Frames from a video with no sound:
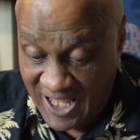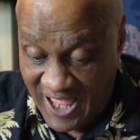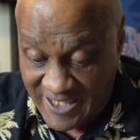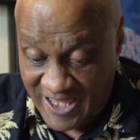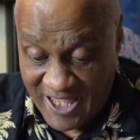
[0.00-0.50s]

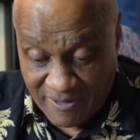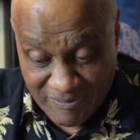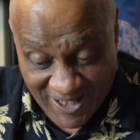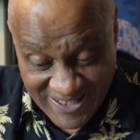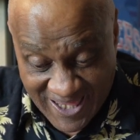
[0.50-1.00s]
And
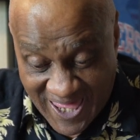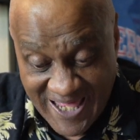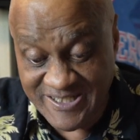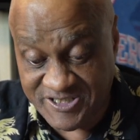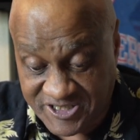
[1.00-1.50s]
about
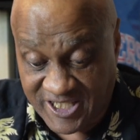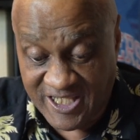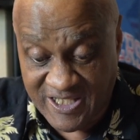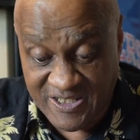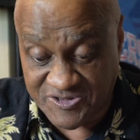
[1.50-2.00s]

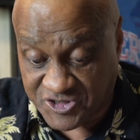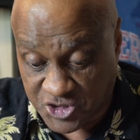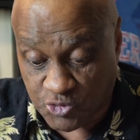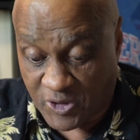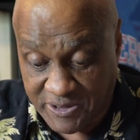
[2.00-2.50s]
18 to
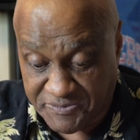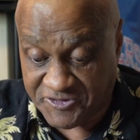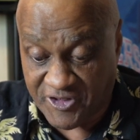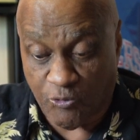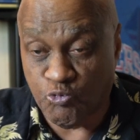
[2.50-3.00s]

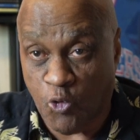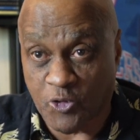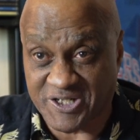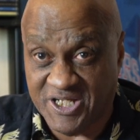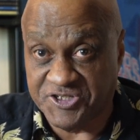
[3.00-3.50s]
20%
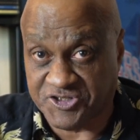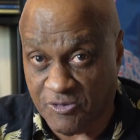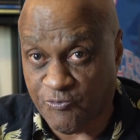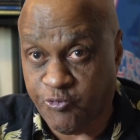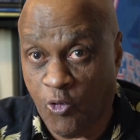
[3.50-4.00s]
work in
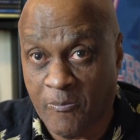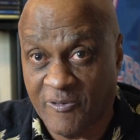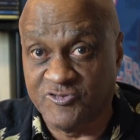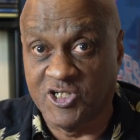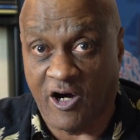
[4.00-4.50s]
some form
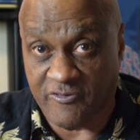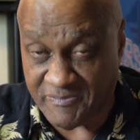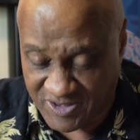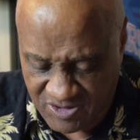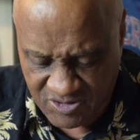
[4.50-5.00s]
of
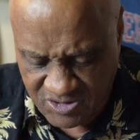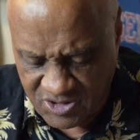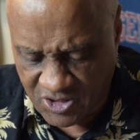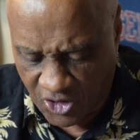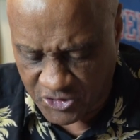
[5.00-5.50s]
government,
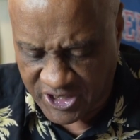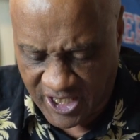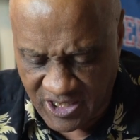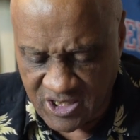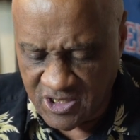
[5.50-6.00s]

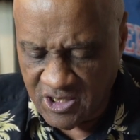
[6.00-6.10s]
okay?